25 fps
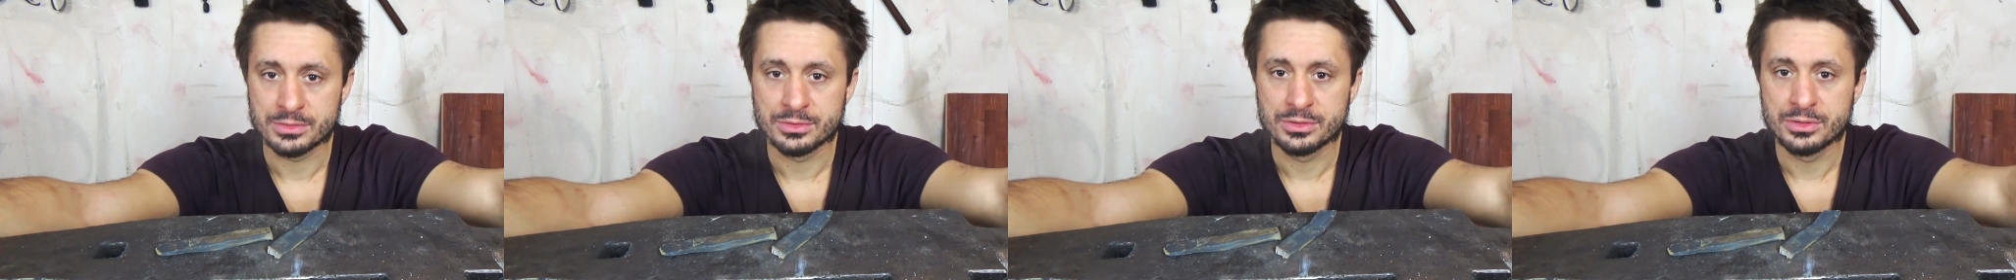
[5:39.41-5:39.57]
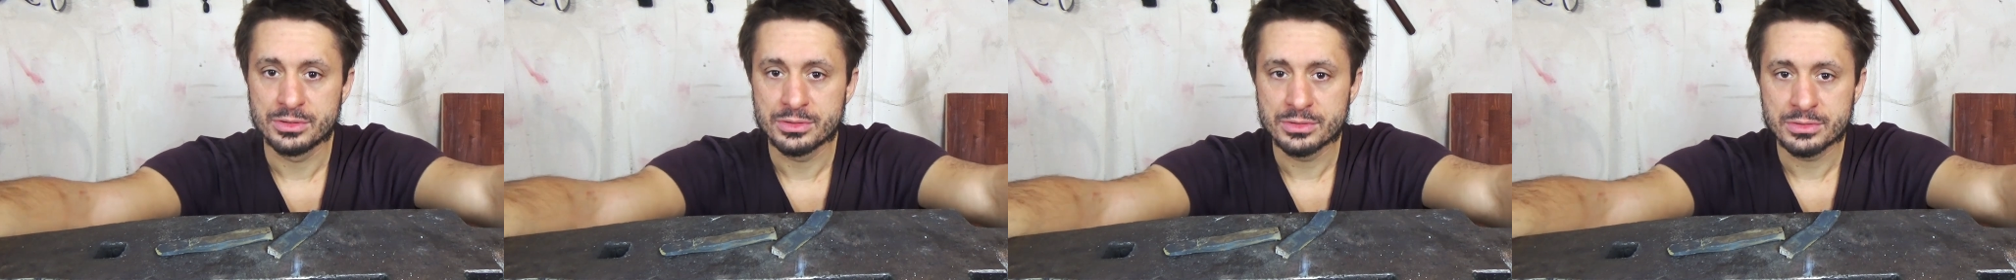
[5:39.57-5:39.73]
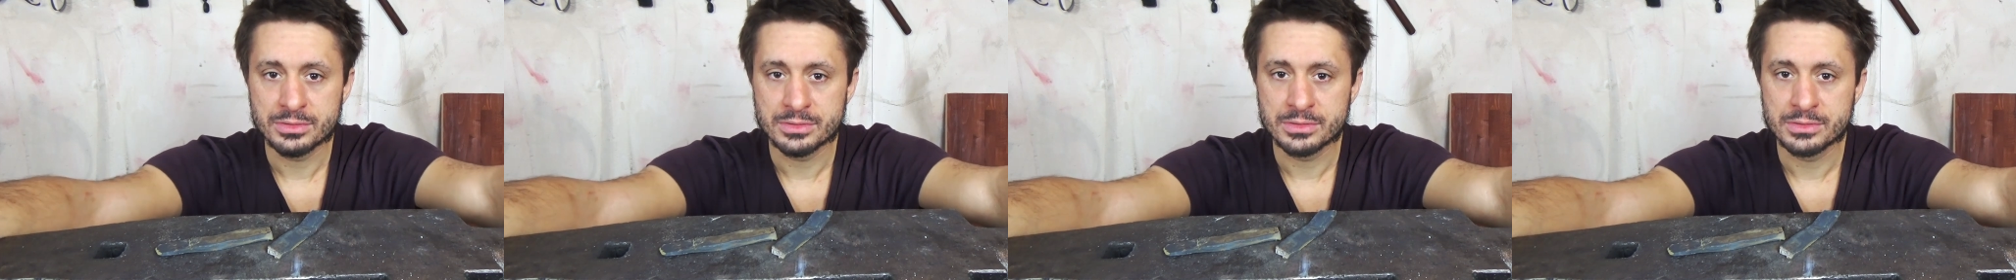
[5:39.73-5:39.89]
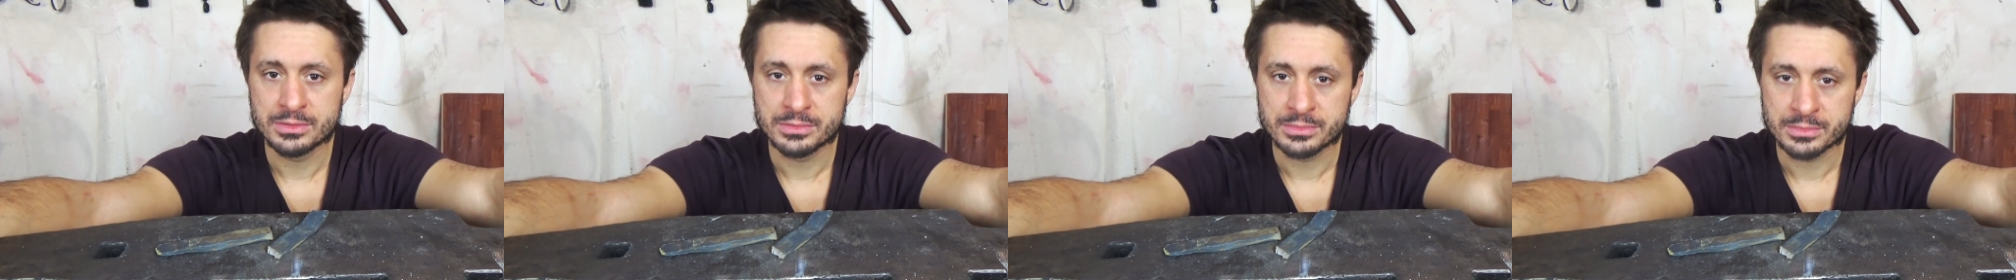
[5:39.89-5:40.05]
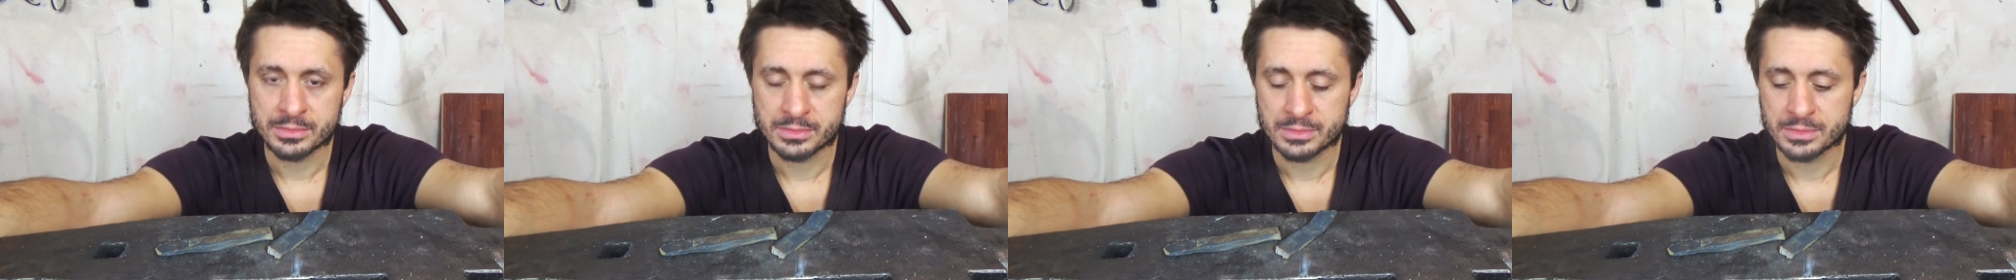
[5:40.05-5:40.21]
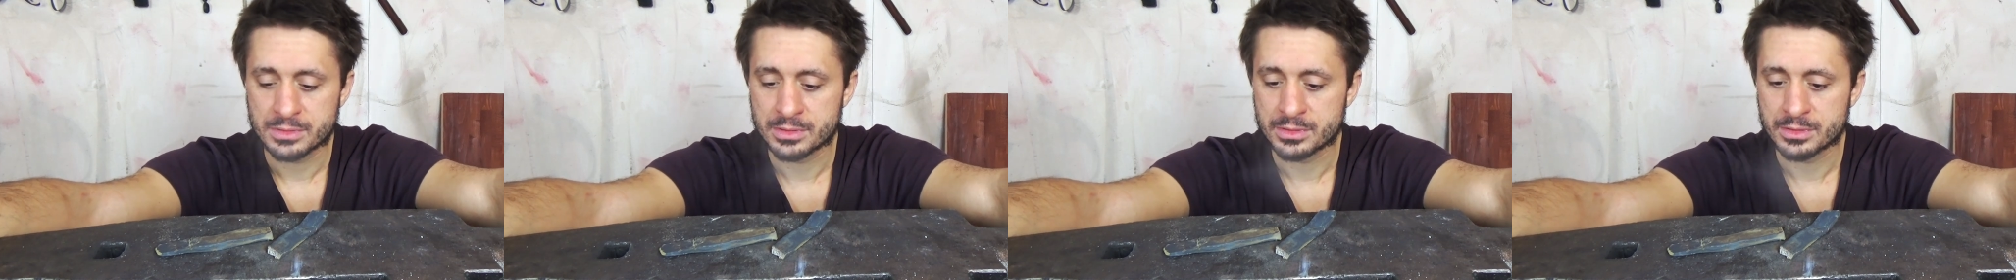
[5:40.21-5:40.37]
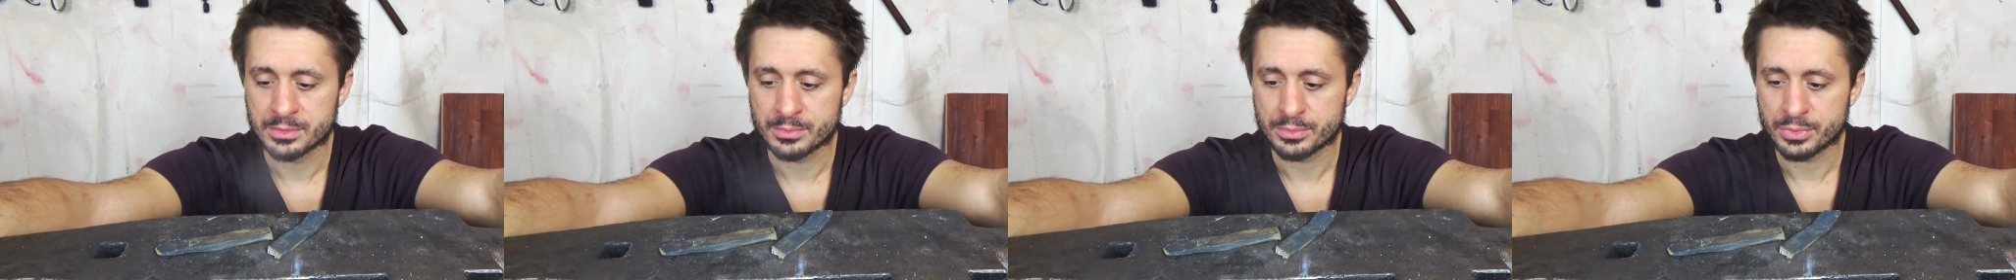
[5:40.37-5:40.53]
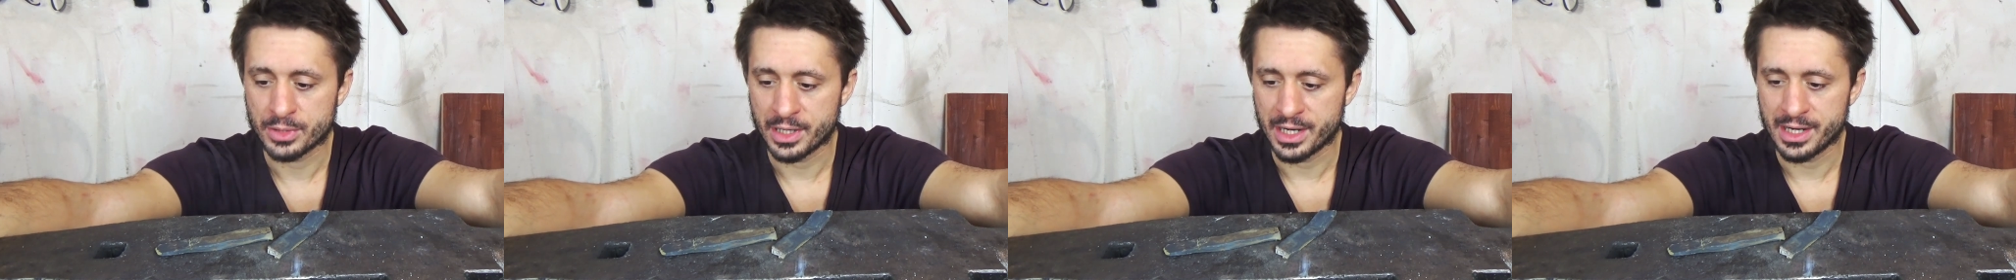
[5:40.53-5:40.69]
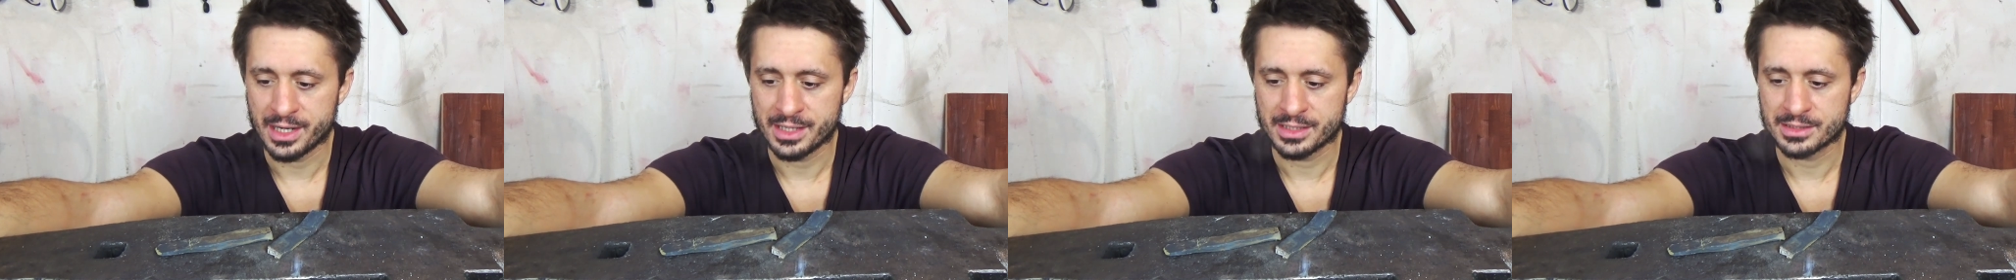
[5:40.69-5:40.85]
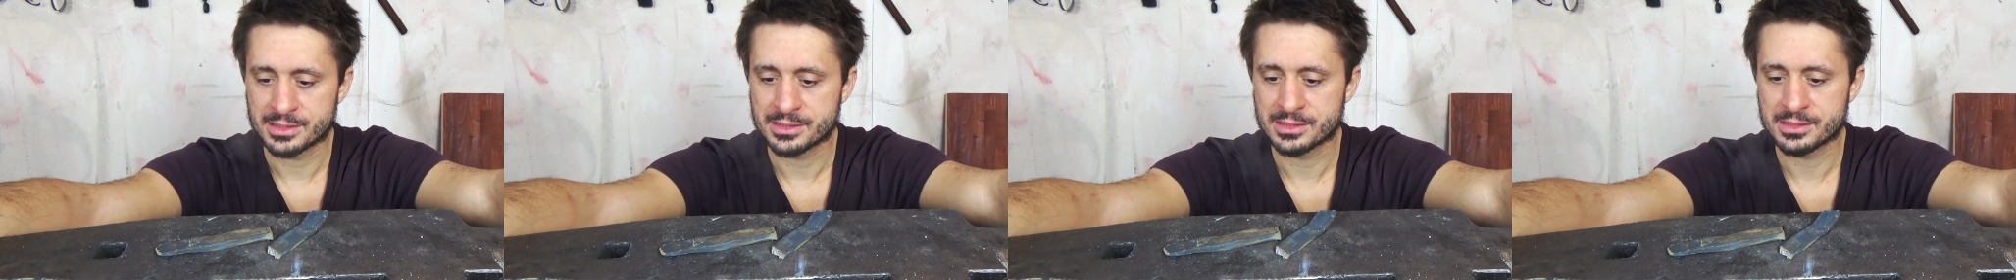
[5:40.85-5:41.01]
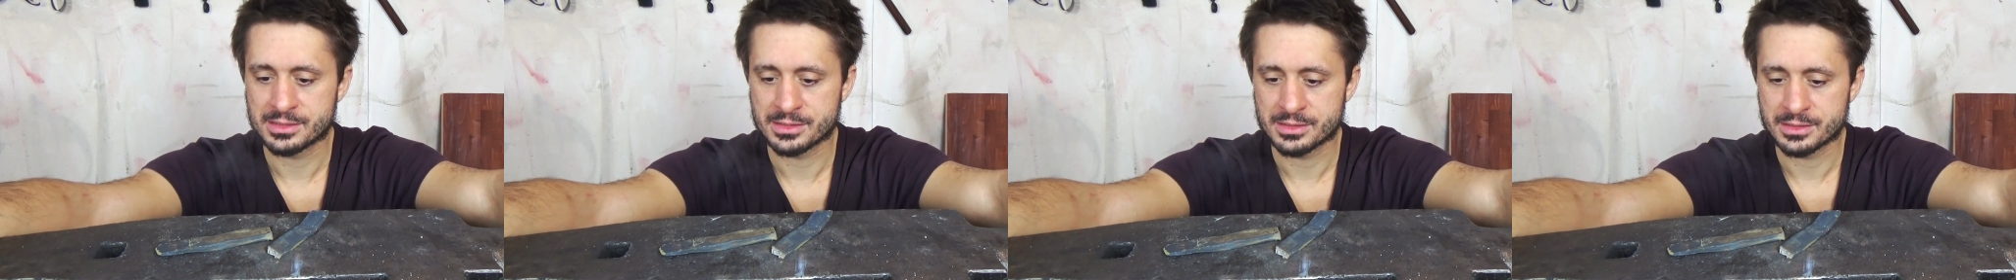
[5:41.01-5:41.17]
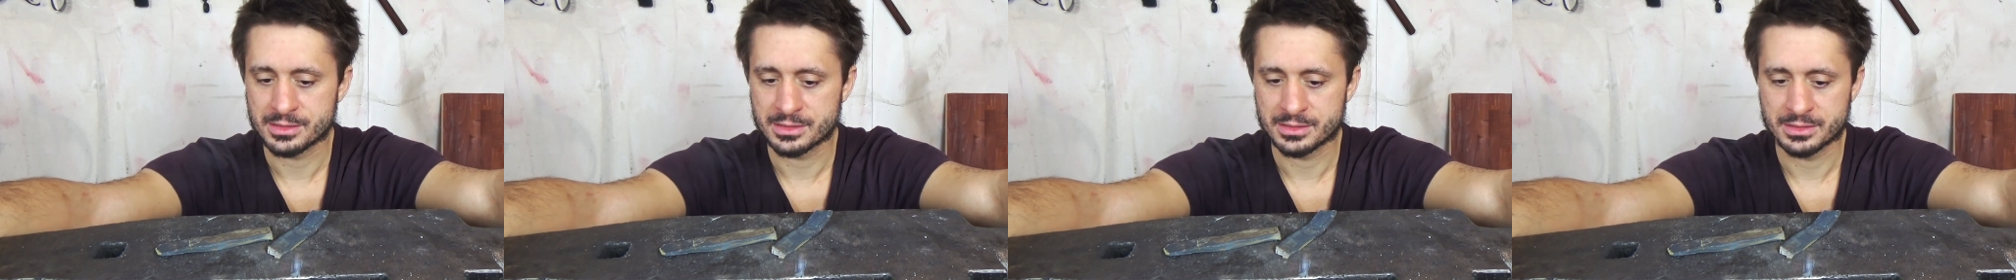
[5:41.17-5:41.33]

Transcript: new brass.